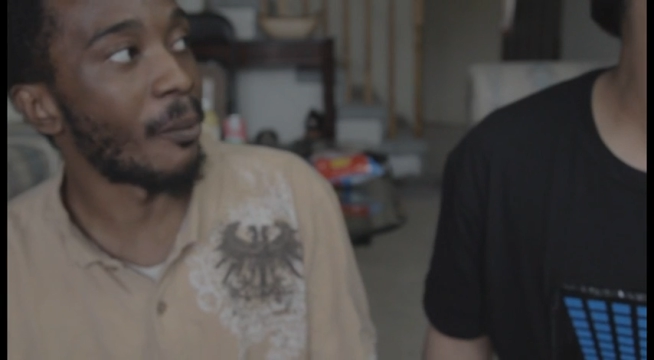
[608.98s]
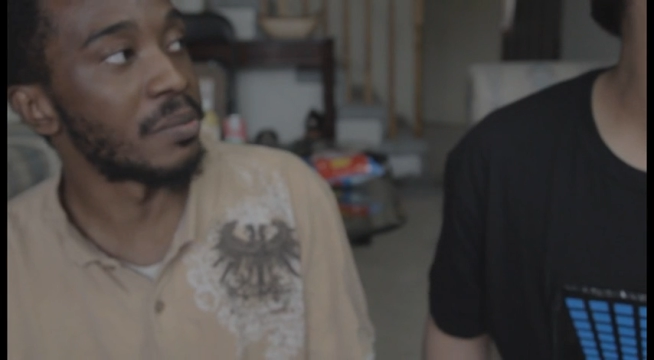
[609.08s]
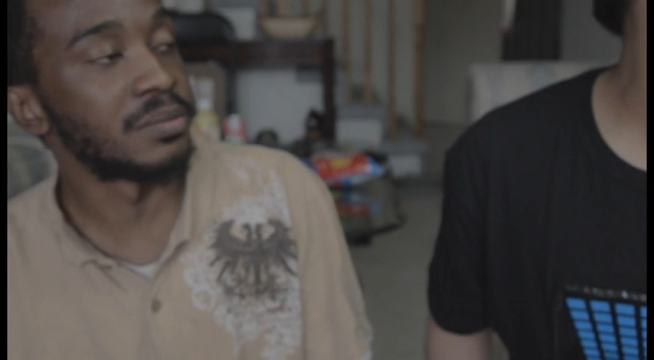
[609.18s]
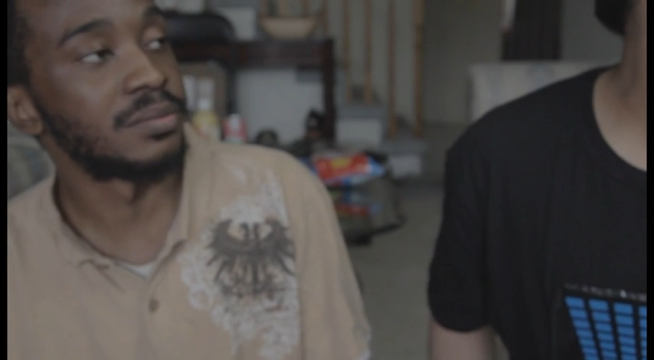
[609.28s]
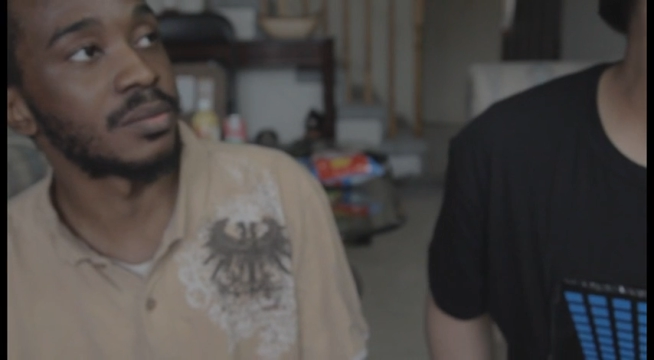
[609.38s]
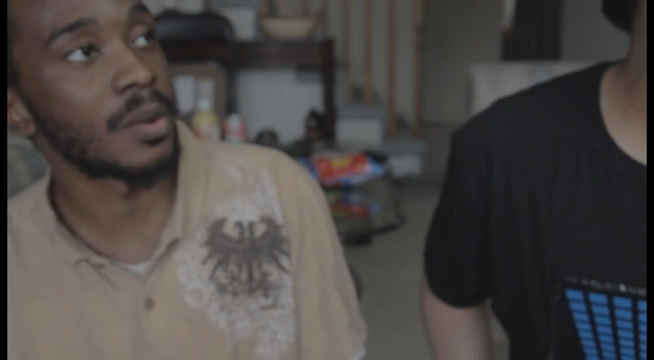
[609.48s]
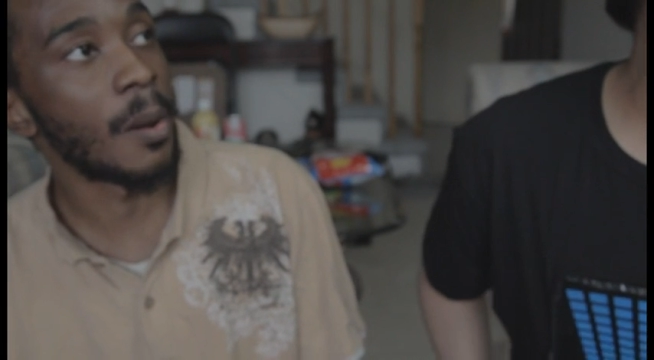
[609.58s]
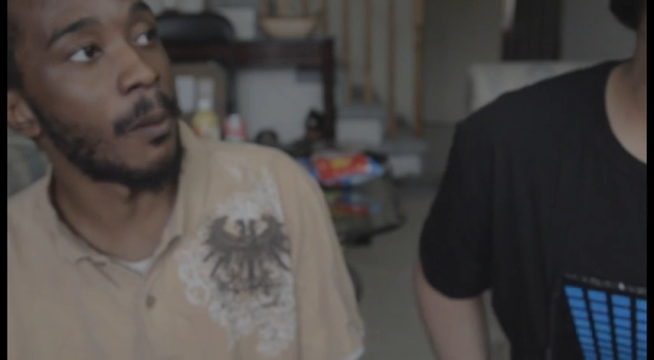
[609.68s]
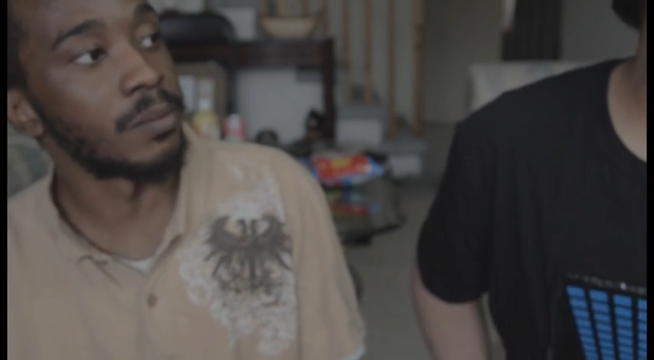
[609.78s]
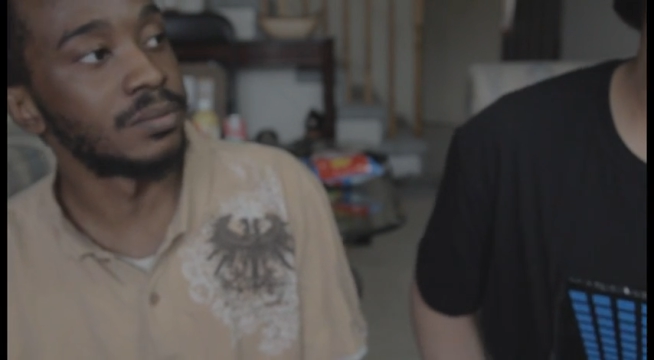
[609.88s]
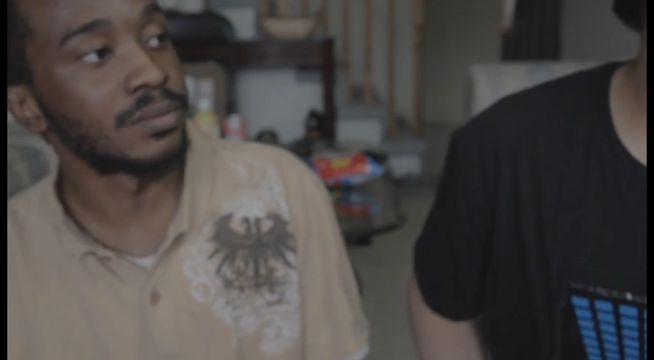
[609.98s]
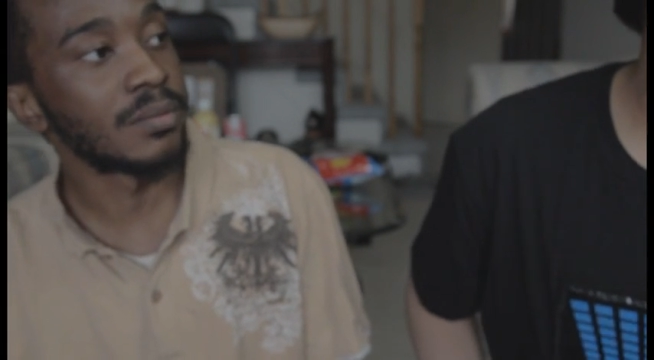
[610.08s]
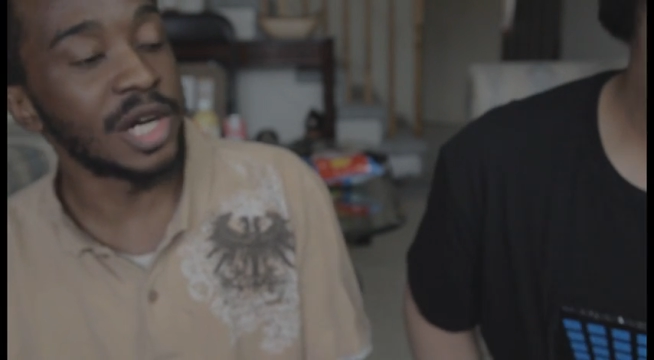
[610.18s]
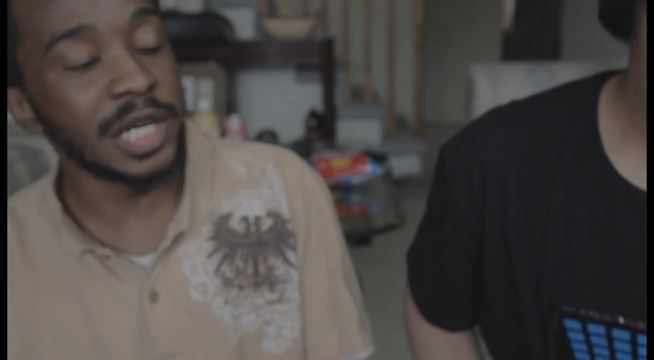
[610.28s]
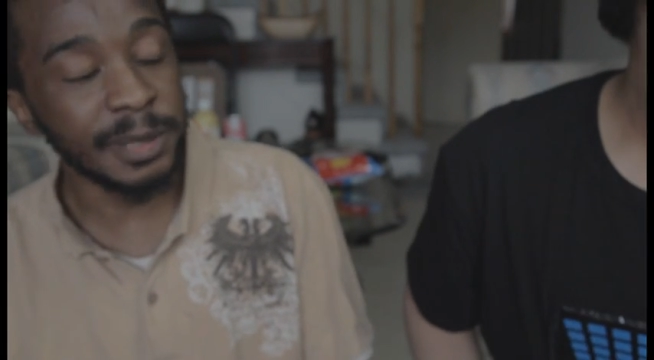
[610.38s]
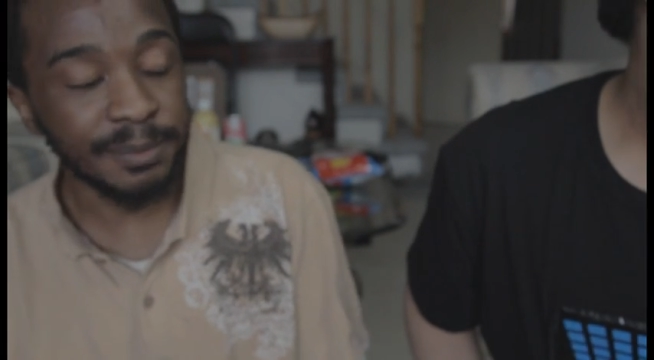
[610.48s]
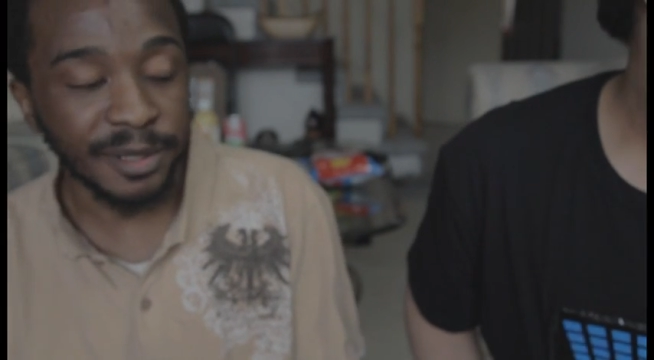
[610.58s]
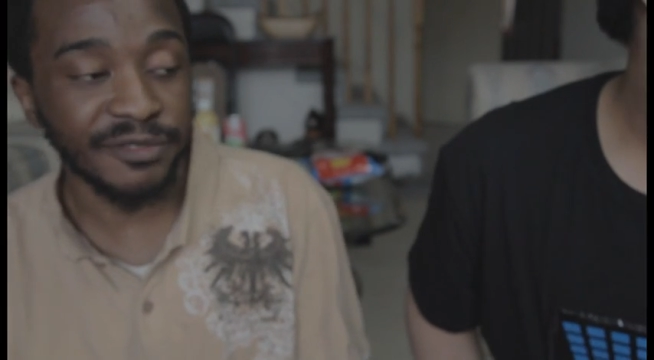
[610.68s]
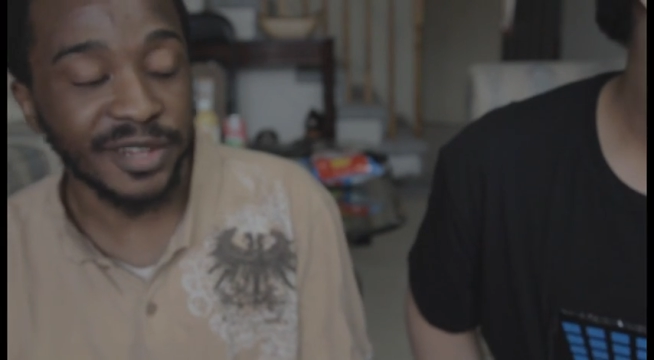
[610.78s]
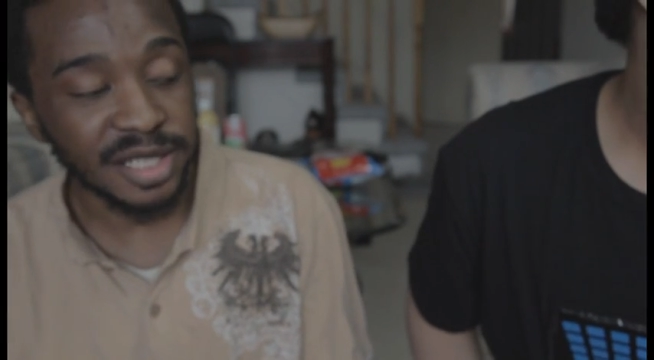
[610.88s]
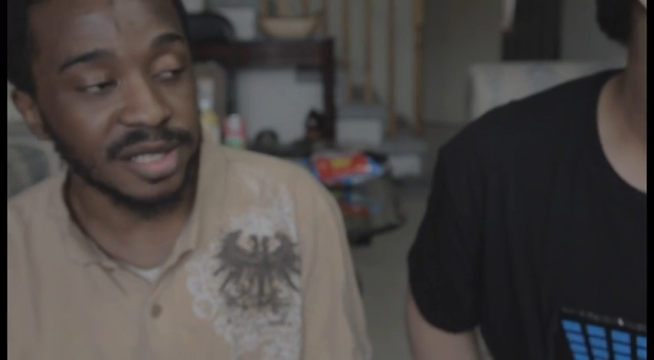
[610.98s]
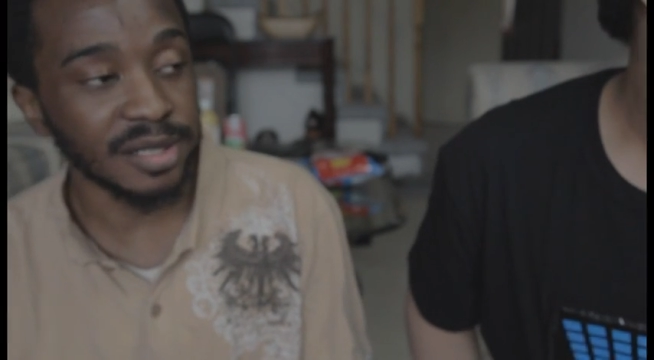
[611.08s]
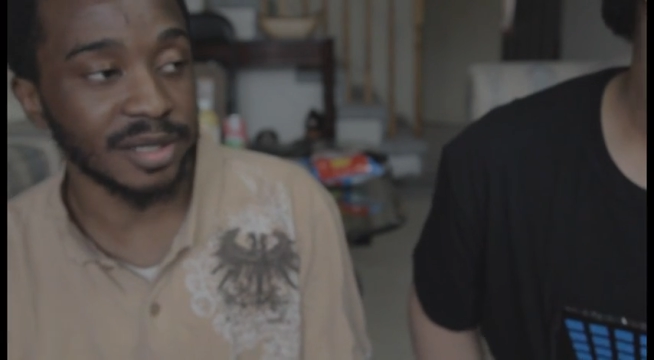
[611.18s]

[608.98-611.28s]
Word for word: recording a video here. Try to be professional.